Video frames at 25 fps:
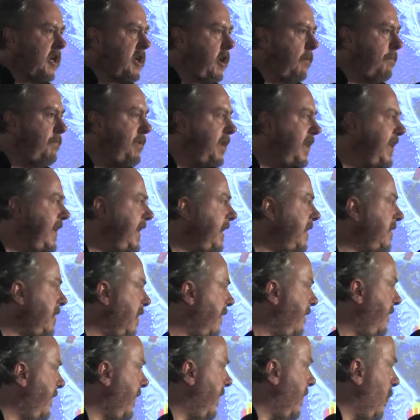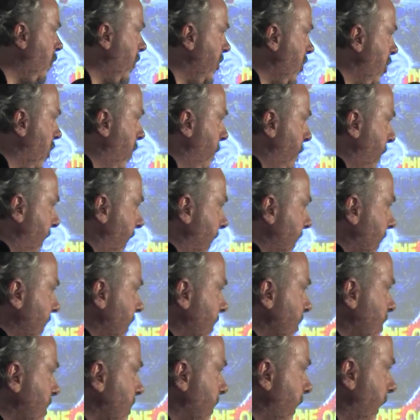completely different than your
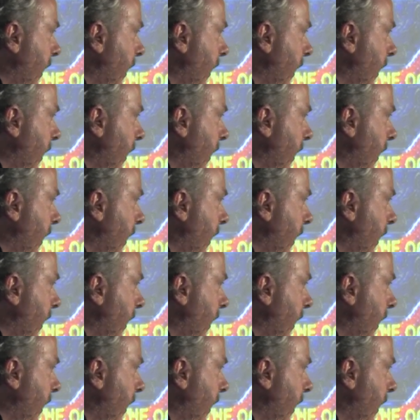opinions.